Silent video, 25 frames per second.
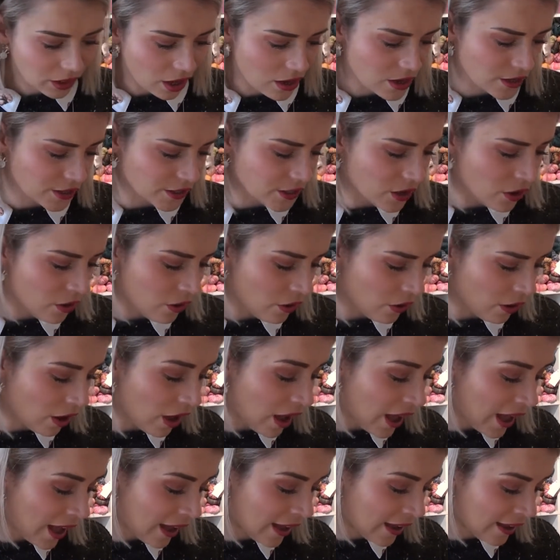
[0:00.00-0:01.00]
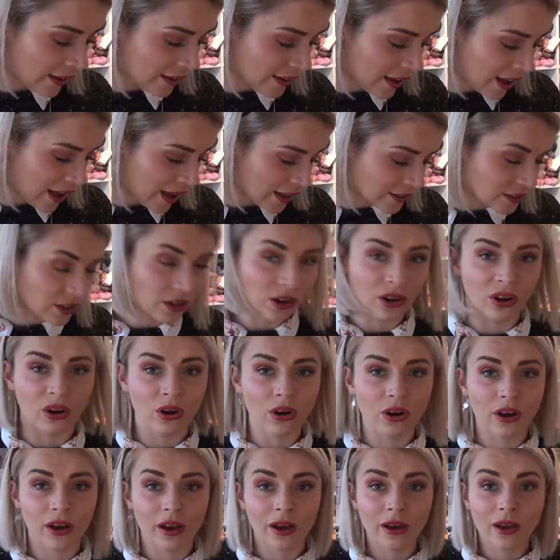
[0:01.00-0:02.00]
So I had a
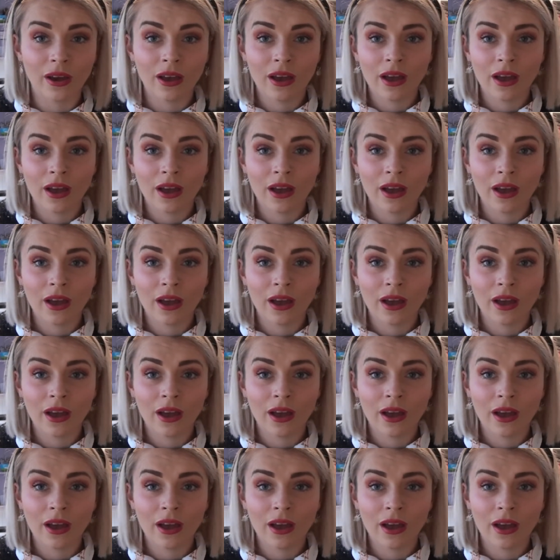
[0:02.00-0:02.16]
look.